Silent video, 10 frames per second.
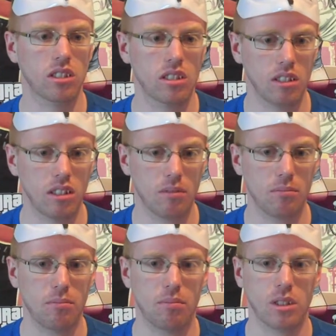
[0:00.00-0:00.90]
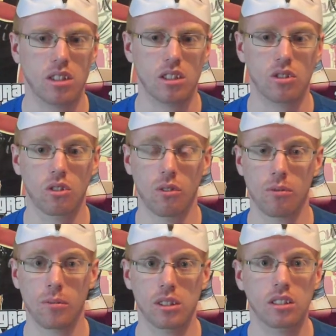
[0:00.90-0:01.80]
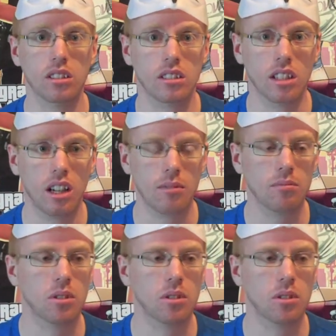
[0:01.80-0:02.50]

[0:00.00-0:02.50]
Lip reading: that the British government at the time